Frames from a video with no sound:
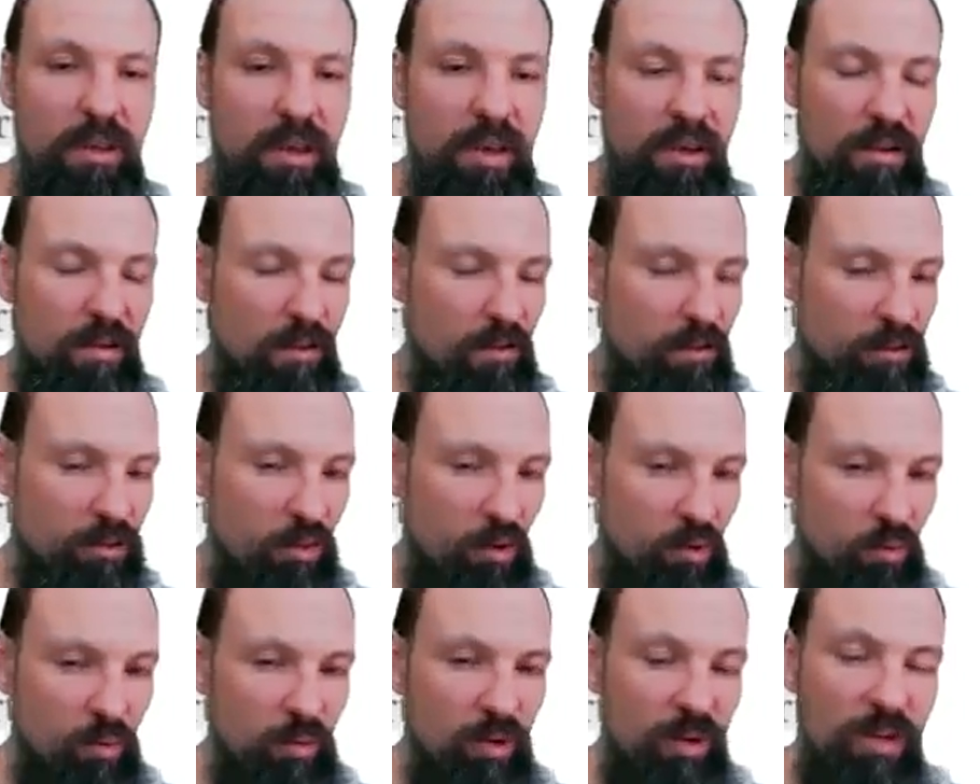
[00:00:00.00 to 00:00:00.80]
error
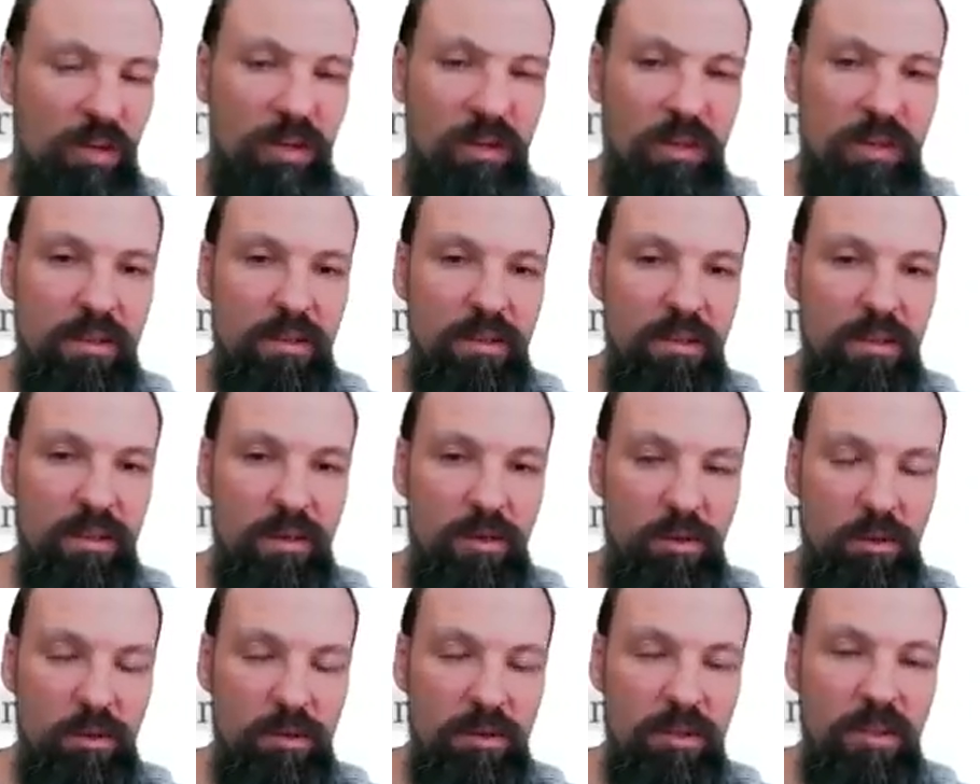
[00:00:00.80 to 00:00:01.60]
term in
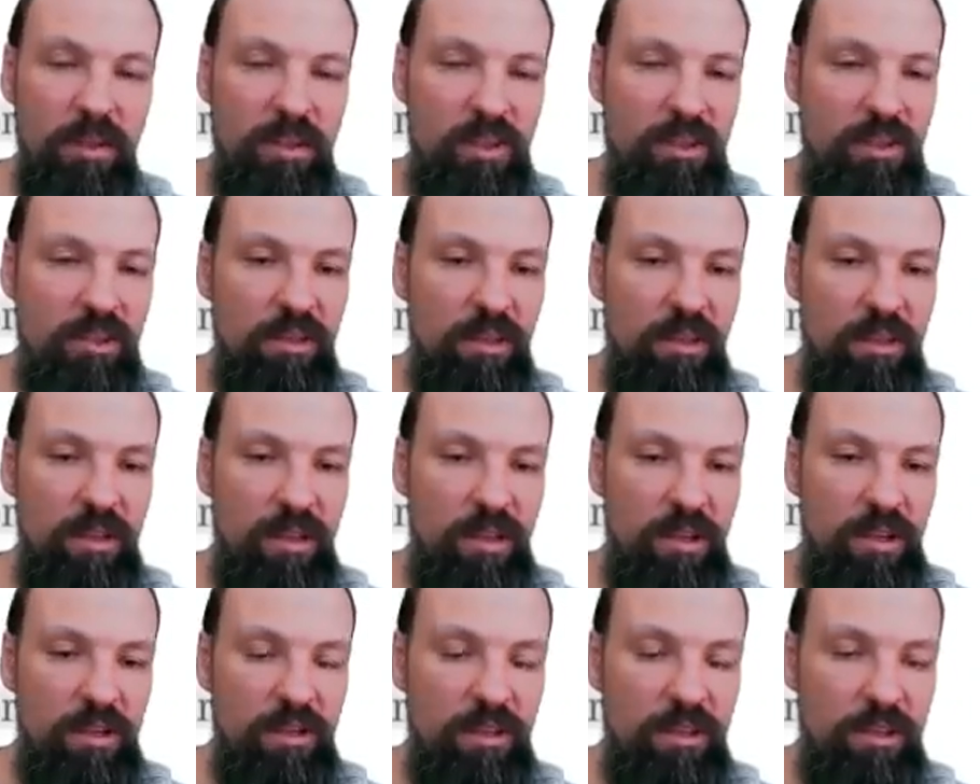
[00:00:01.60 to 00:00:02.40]
cross-sectional
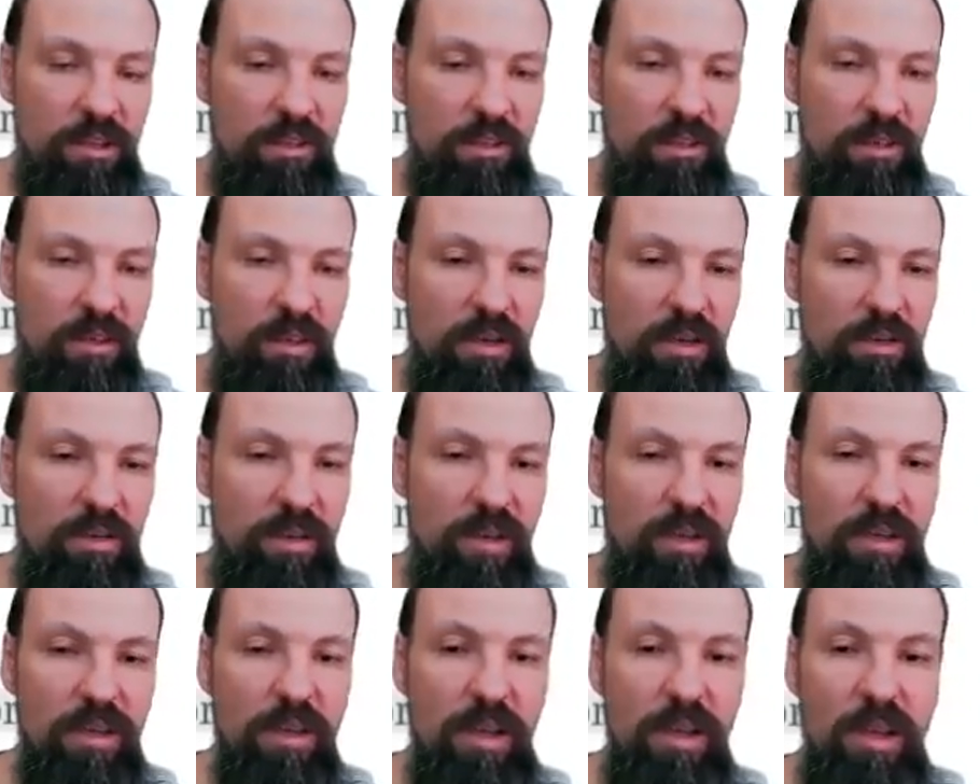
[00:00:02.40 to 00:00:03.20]
regression,
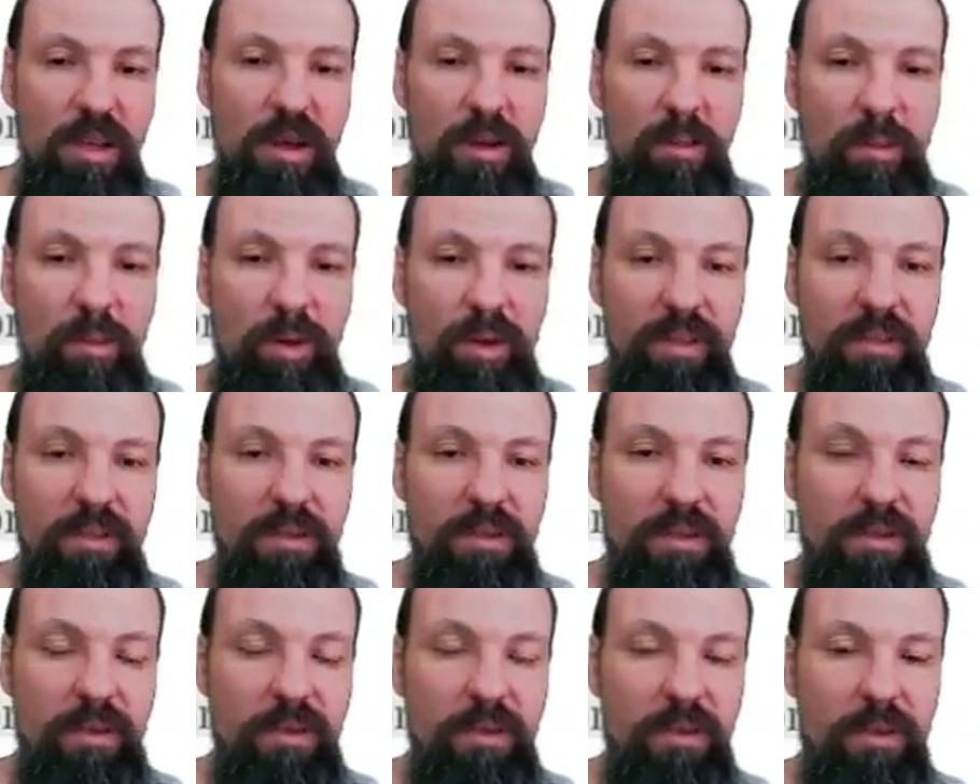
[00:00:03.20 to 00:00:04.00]
right? But
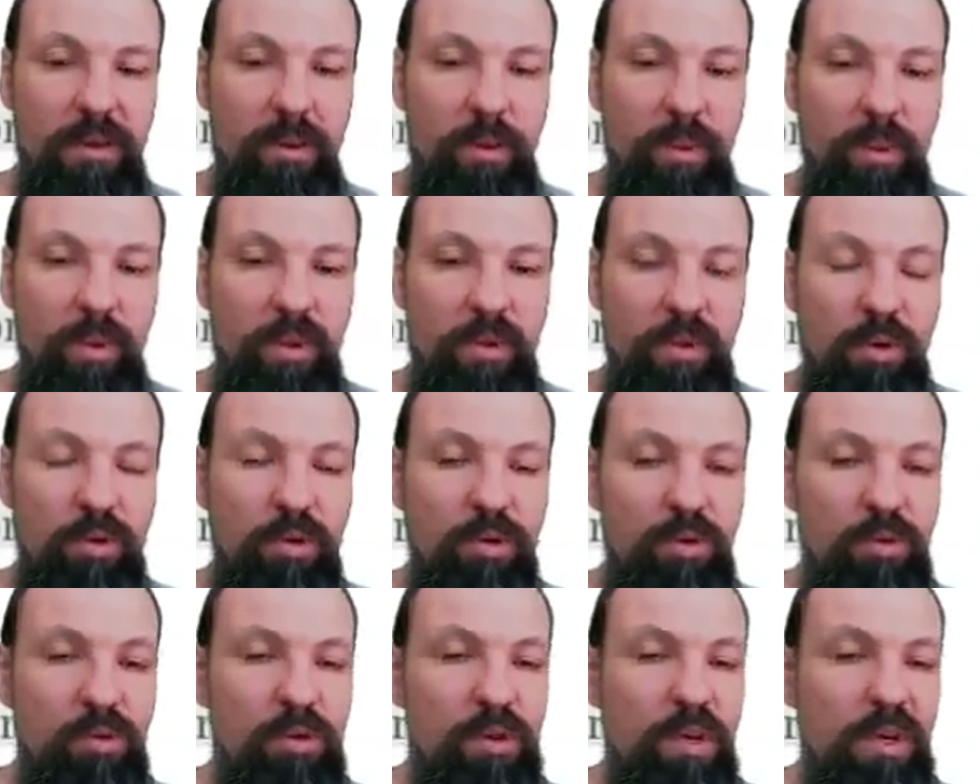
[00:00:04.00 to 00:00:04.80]
we
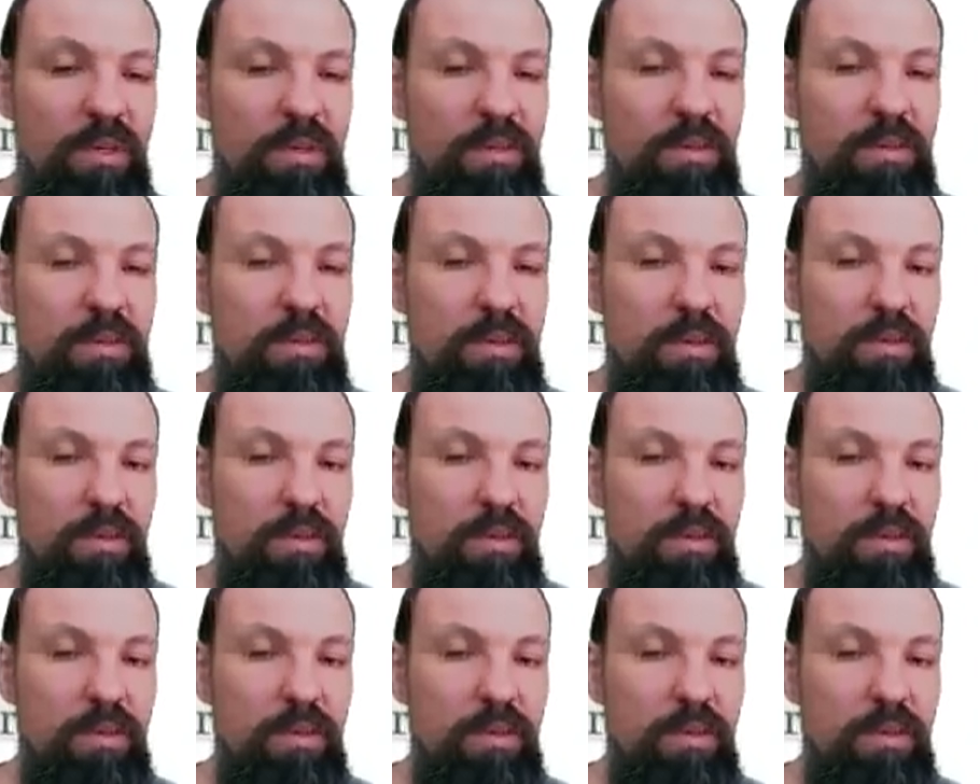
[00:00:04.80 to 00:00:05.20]
don't do that.